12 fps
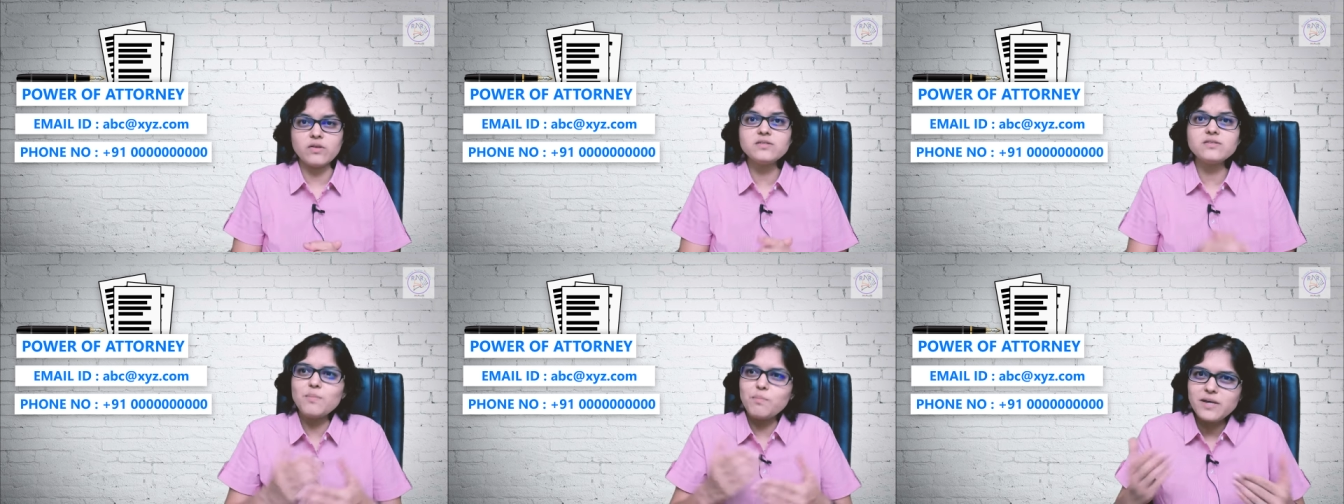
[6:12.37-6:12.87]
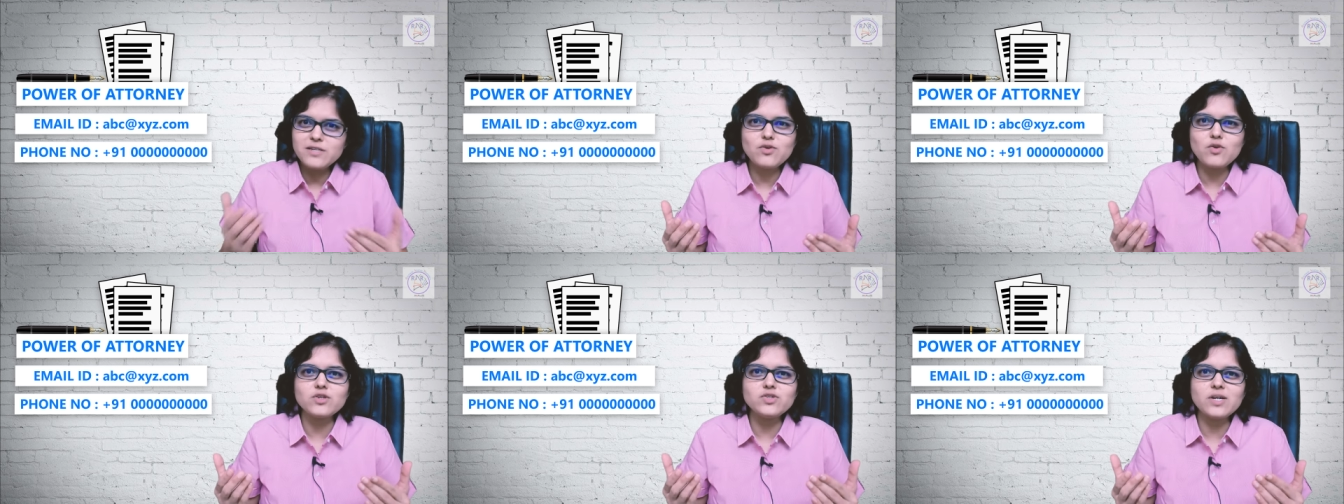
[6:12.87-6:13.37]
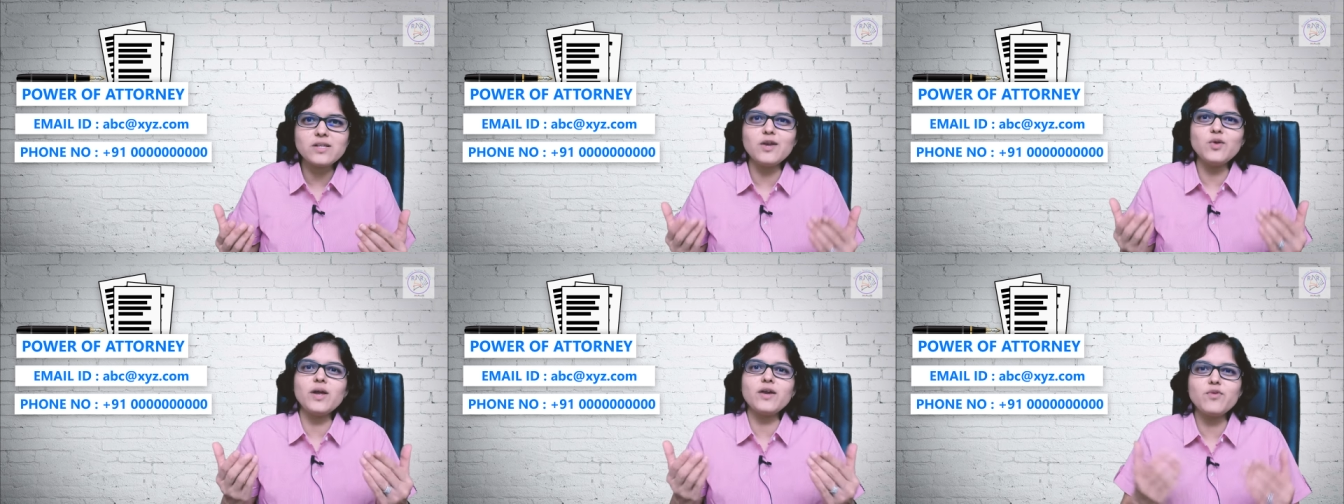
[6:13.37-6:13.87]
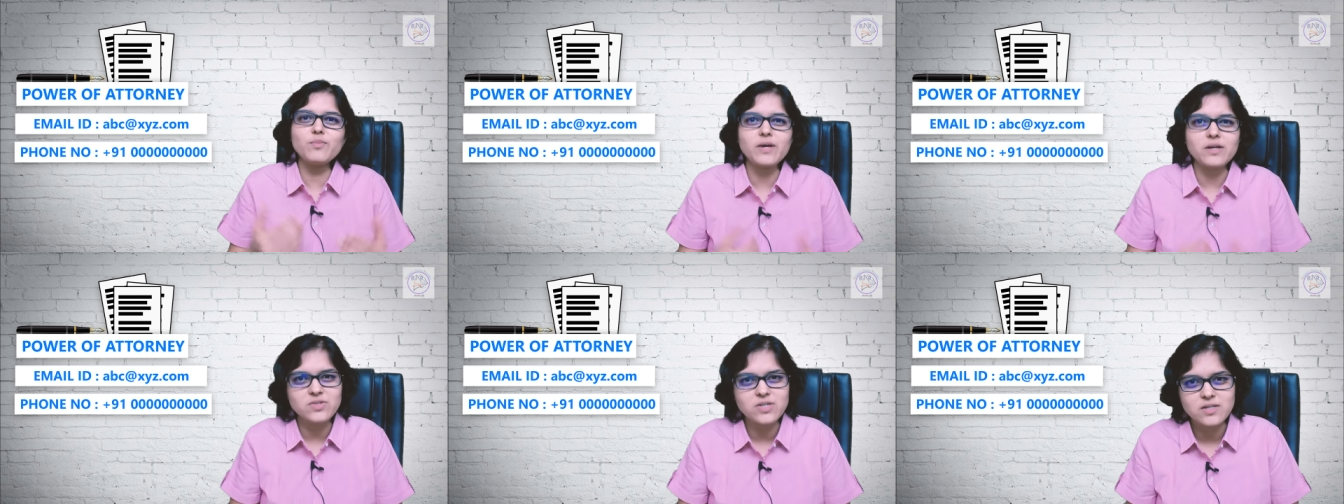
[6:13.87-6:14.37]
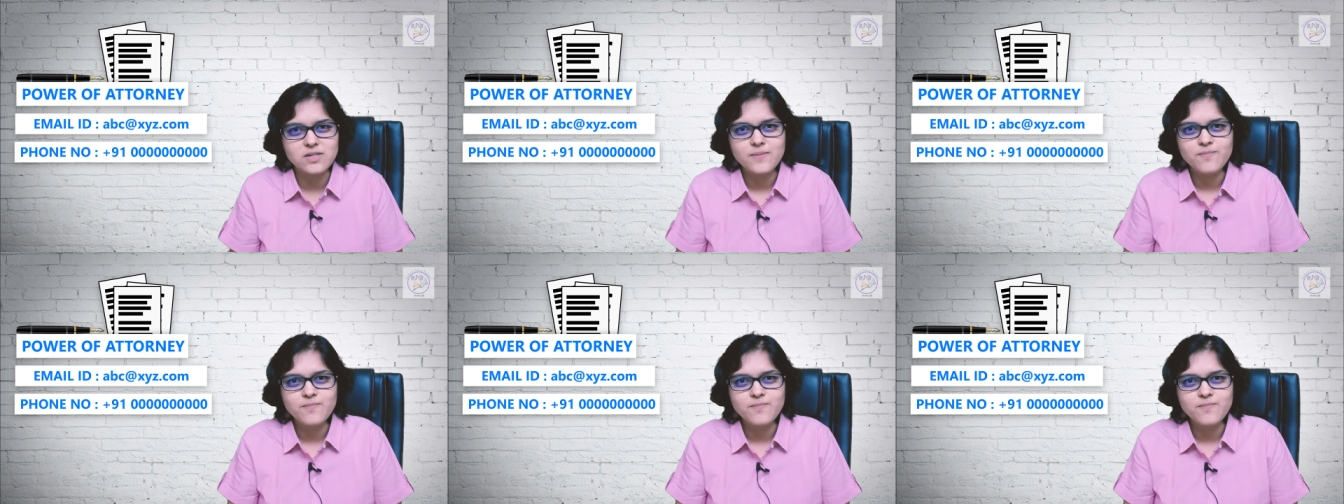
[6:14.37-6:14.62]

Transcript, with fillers: This is the best cross check that you get from the exchange.